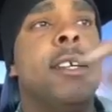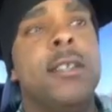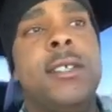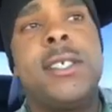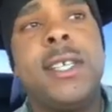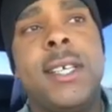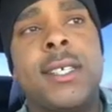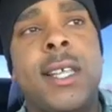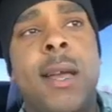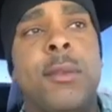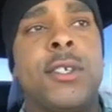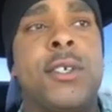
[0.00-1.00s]
You see it
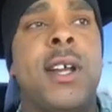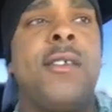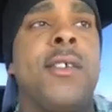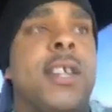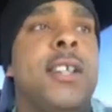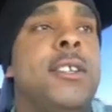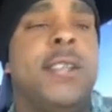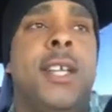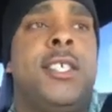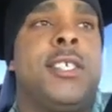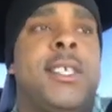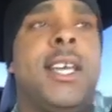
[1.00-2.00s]
stopped in traffic and it
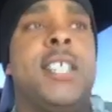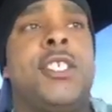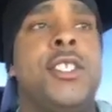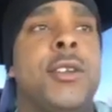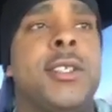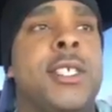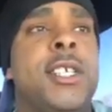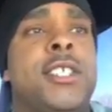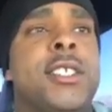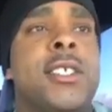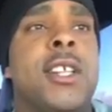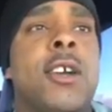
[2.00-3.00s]
just catches your attention.
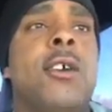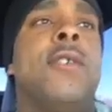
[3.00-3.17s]
It's like, oh